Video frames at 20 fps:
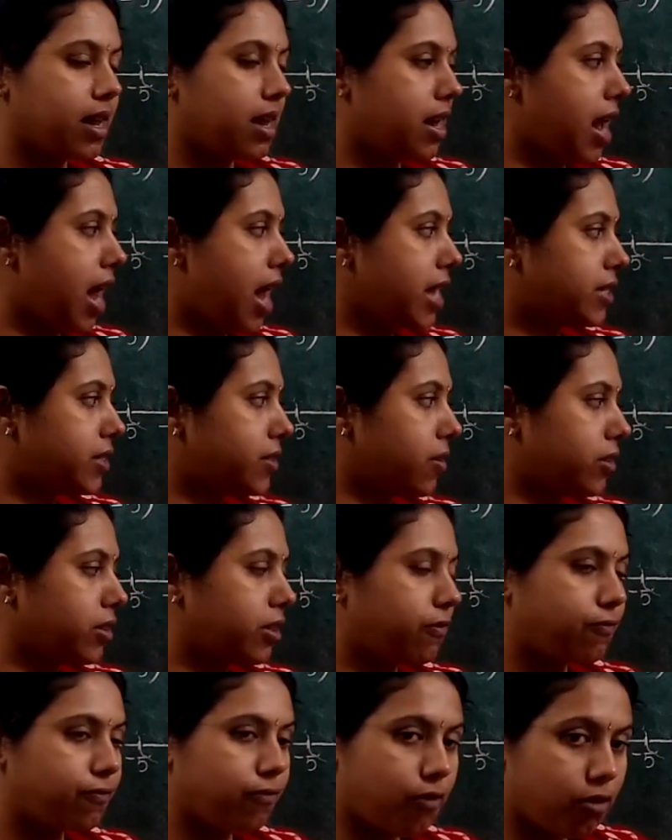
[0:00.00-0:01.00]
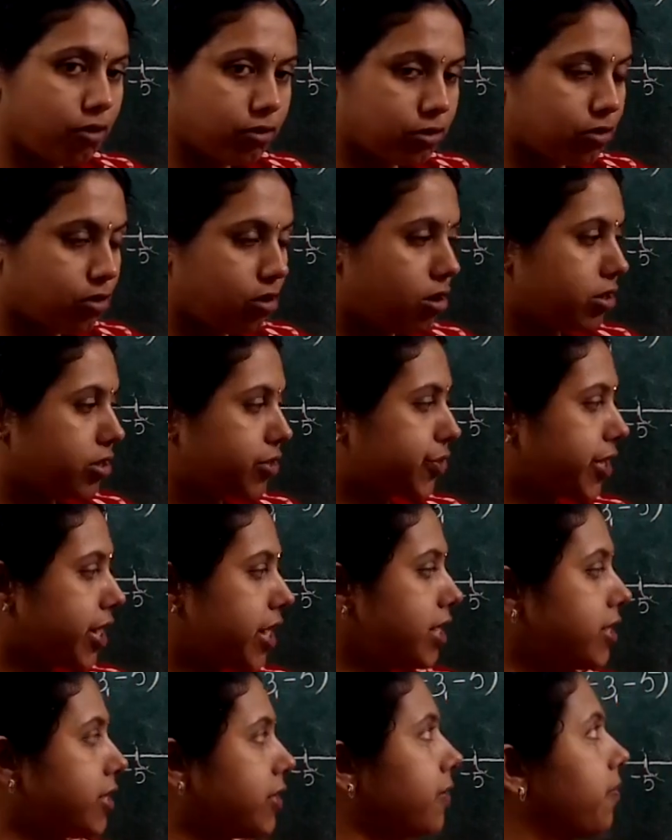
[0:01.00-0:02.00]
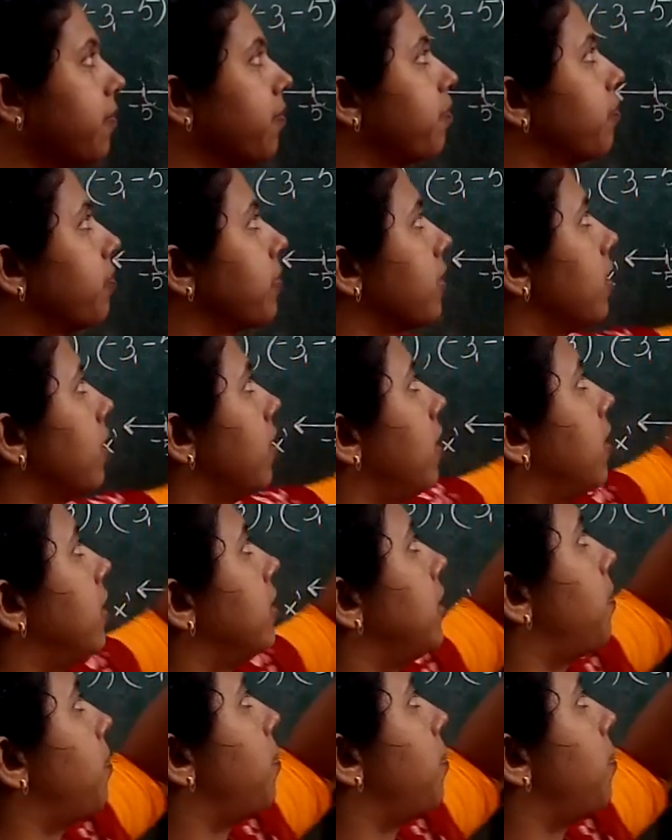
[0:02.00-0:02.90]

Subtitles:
lies on the 4th quadrant. The